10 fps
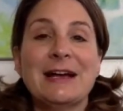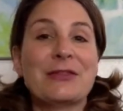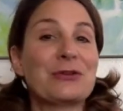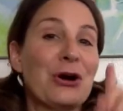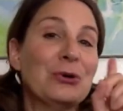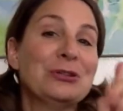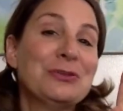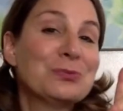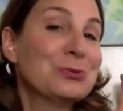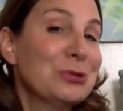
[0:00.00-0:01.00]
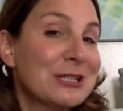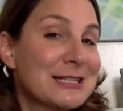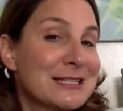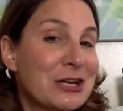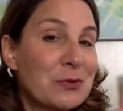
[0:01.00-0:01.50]
The only rule
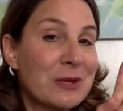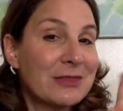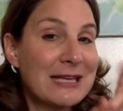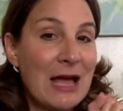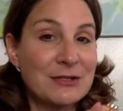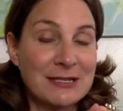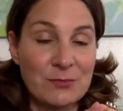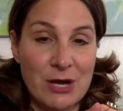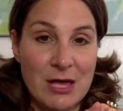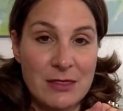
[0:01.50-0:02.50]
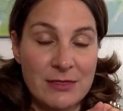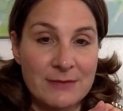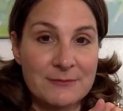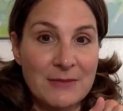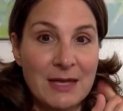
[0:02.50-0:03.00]
is though with the counting breath,
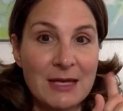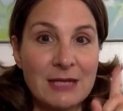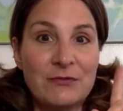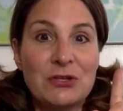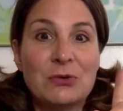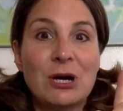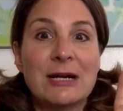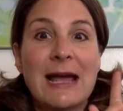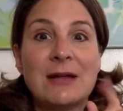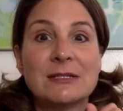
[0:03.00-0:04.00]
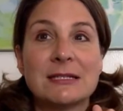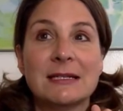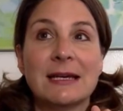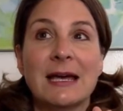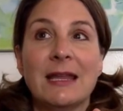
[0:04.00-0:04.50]
if you are
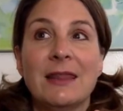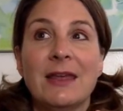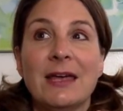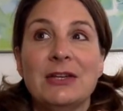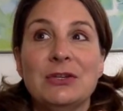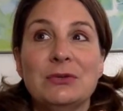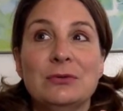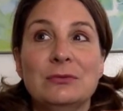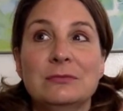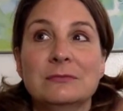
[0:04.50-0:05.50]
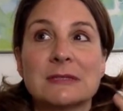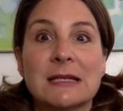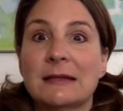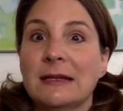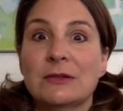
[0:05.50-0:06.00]
counting and then you
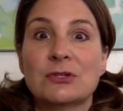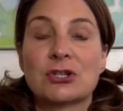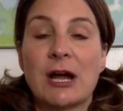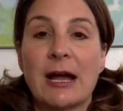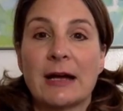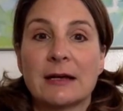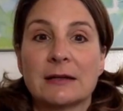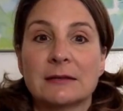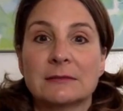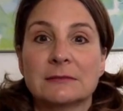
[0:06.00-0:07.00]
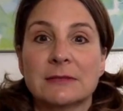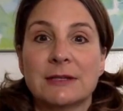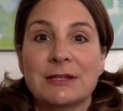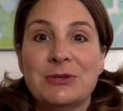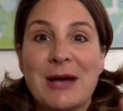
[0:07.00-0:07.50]
suddenly lose track,
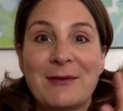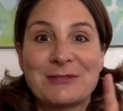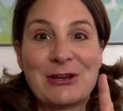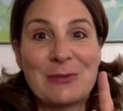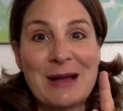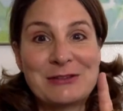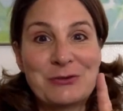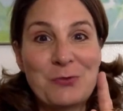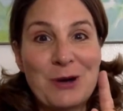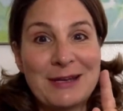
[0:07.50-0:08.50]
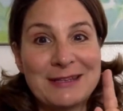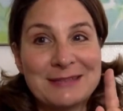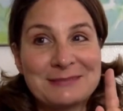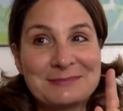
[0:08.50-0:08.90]
you have to go back to 1.